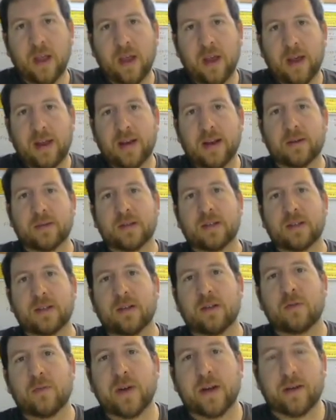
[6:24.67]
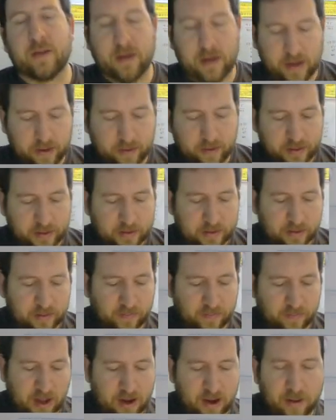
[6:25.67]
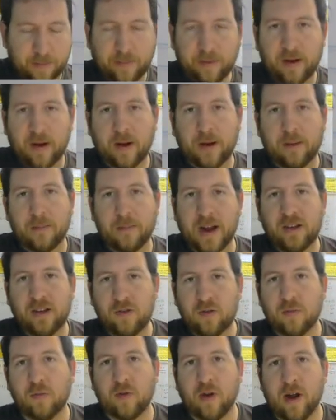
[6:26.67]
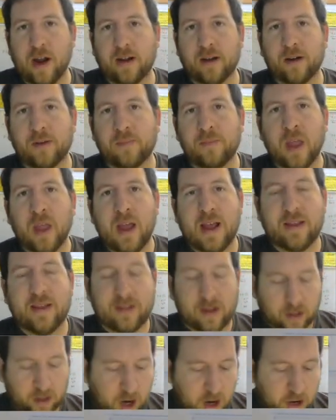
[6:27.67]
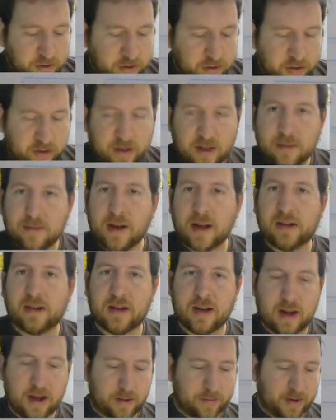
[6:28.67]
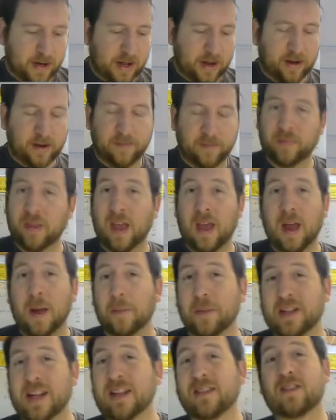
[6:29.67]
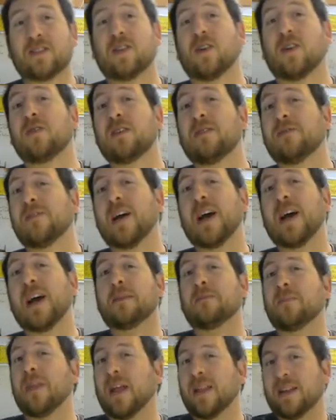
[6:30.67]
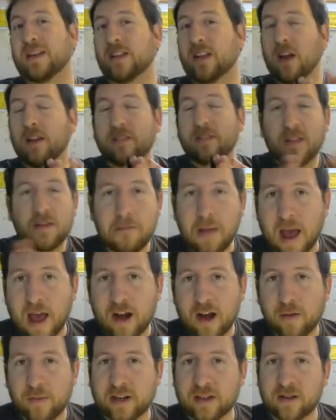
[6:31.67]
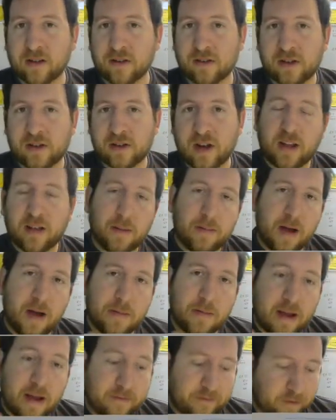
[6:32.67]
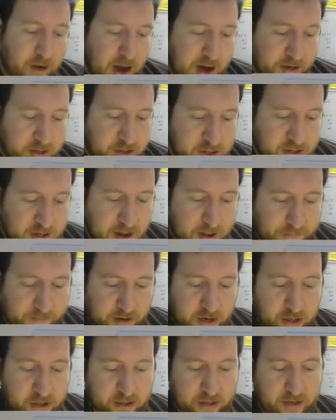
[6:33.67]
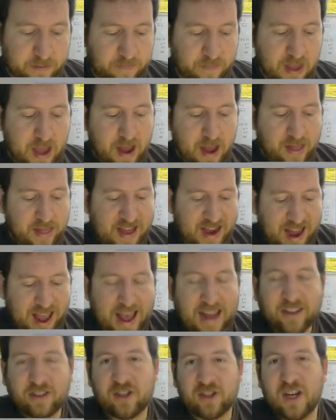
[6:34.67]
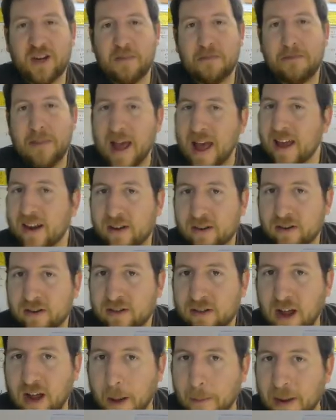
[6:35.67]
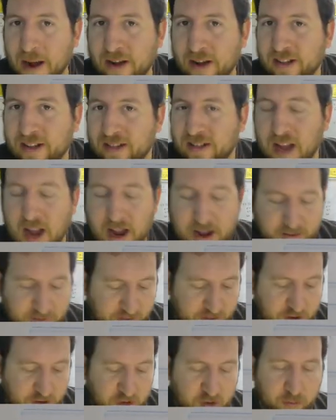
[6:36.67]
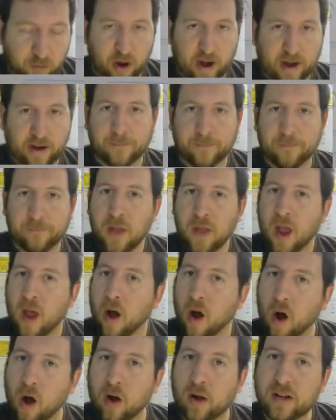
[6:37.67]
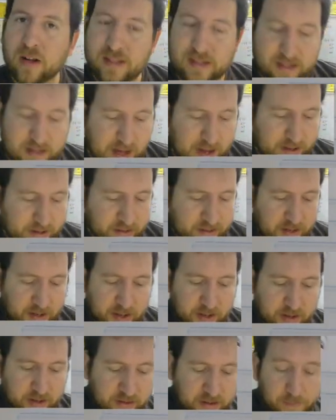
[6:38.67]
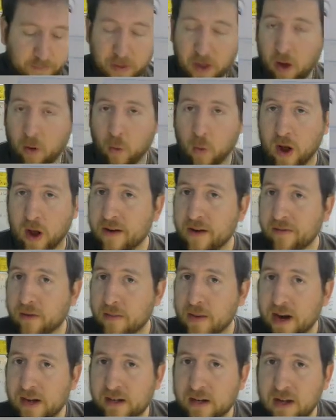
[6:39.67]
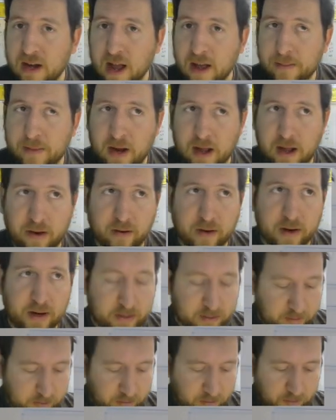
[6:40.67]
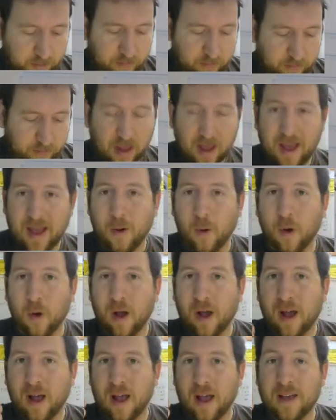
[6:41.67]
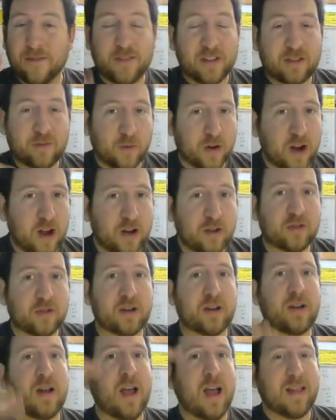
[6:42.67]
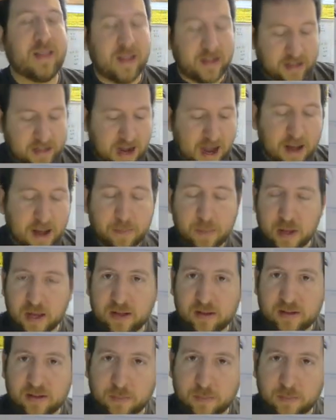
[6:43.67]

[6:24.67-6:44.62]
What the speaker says: Now what's a little weird here is the number, my numerator is larger than my denominator. But that's totally fine. That doesn't matter because there's nothing about my fraction definition that actually matters about the size of the numerator. All it says is whatever my denominator is, if it's 100, the top is the